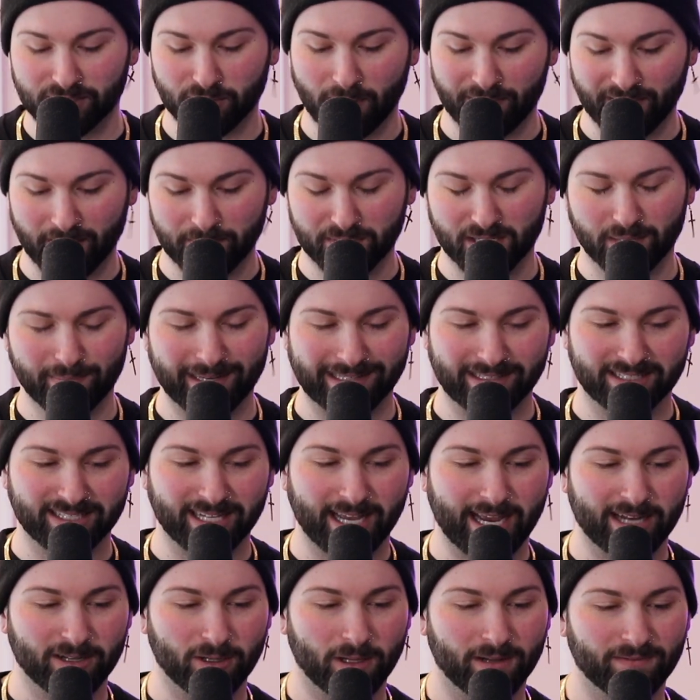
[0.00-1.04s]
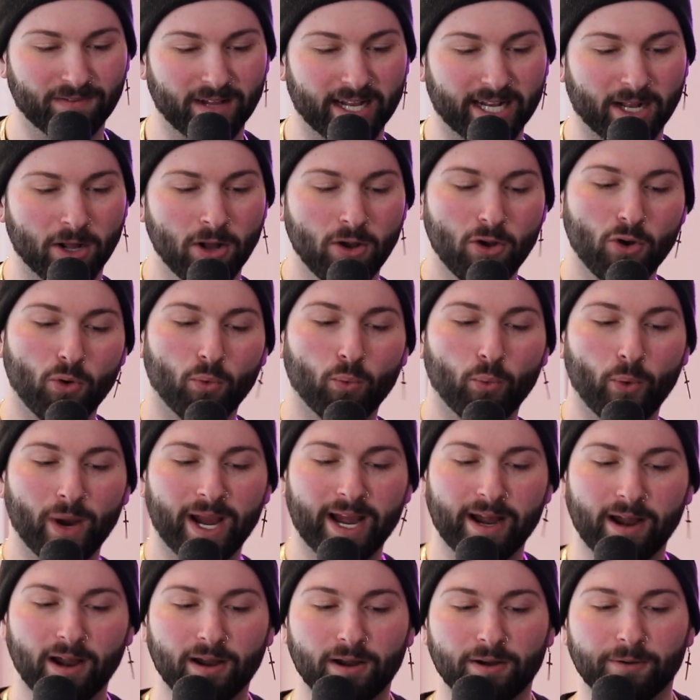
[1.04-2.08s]
So I think I'm just gonna make the title of like
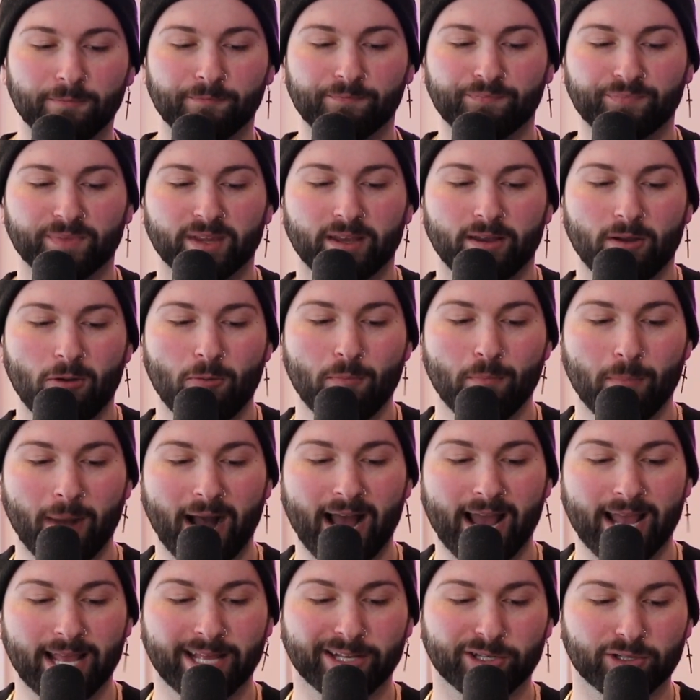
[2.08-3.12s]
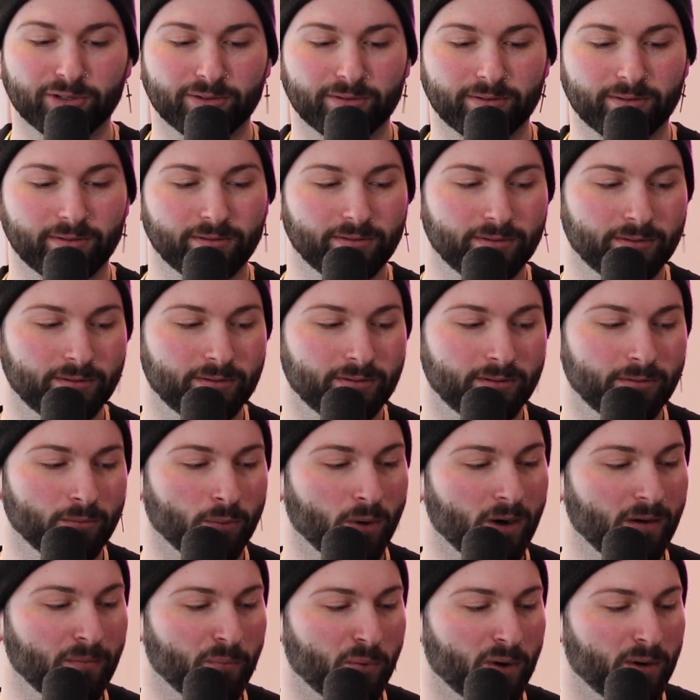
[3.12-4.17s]
where I
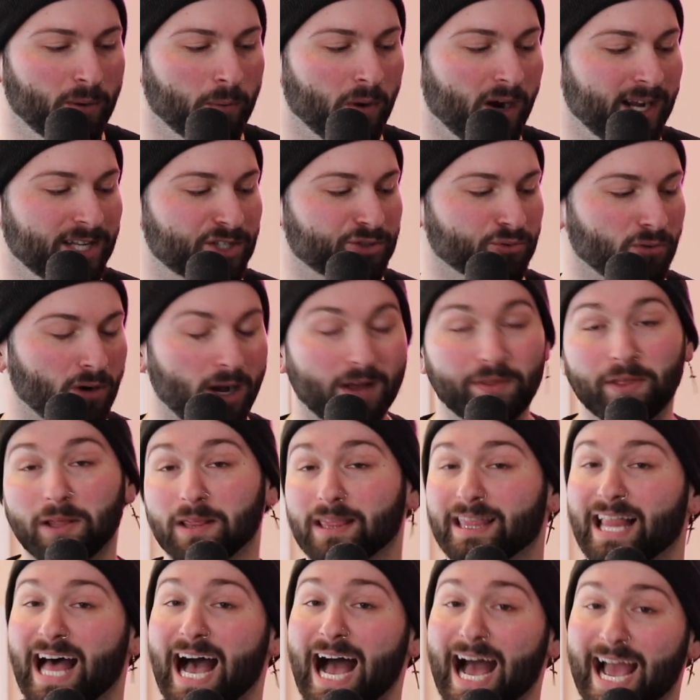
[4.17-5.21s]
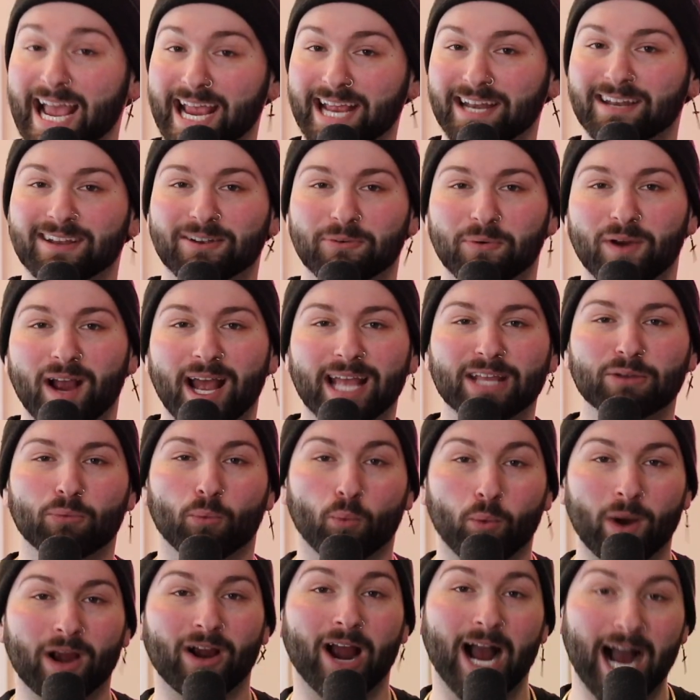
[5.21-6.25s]
draw the line,
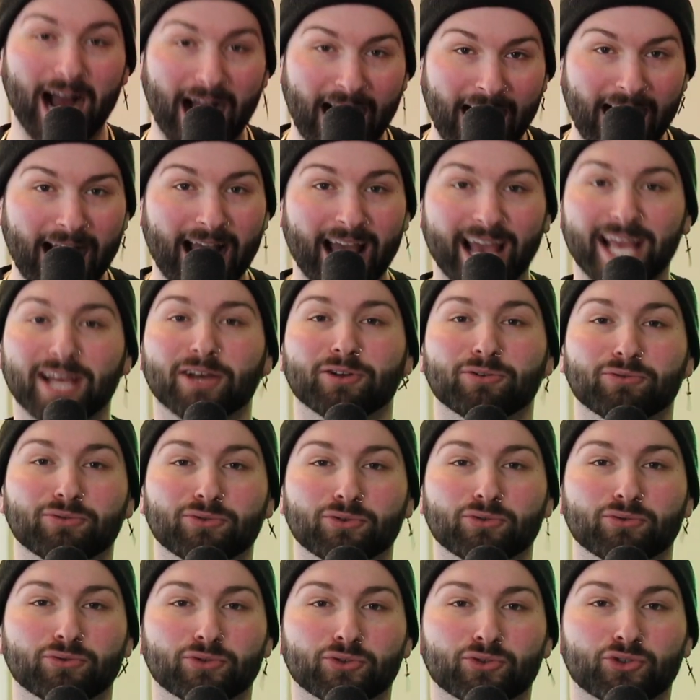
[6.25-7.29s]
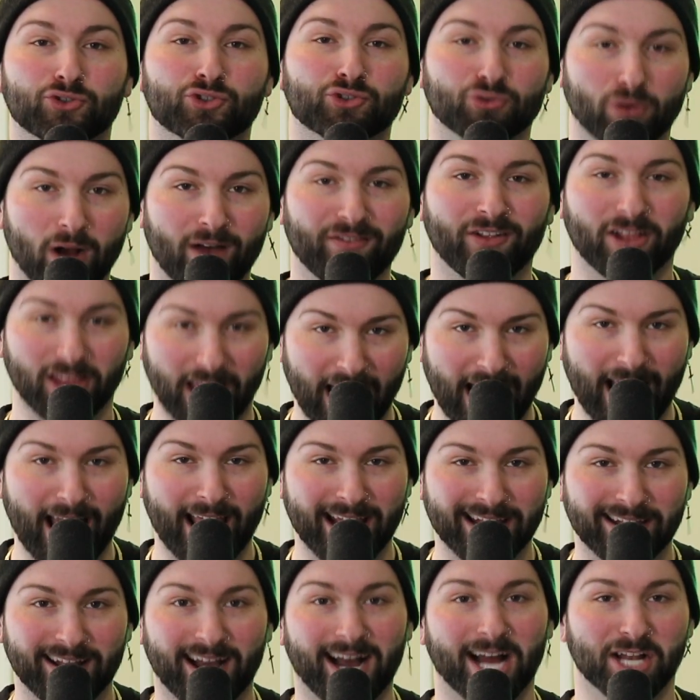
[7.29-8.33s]
where I draw the
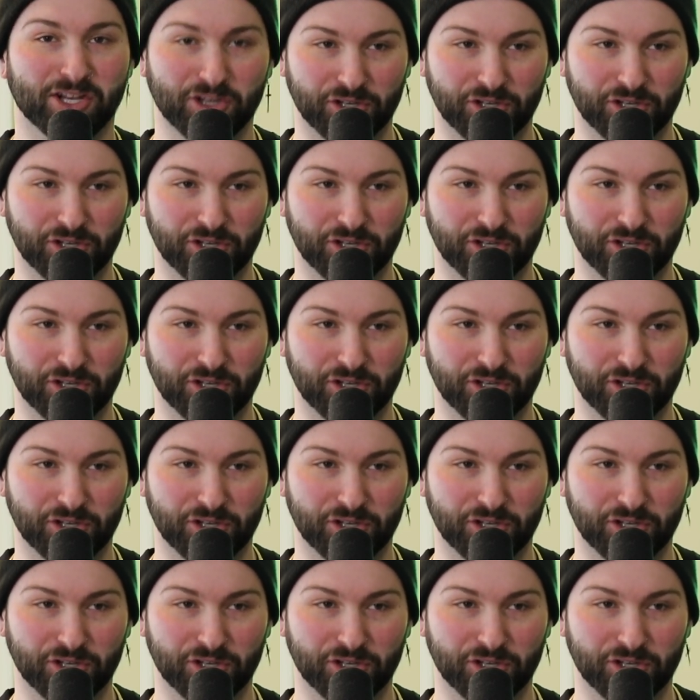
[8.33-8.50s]
line on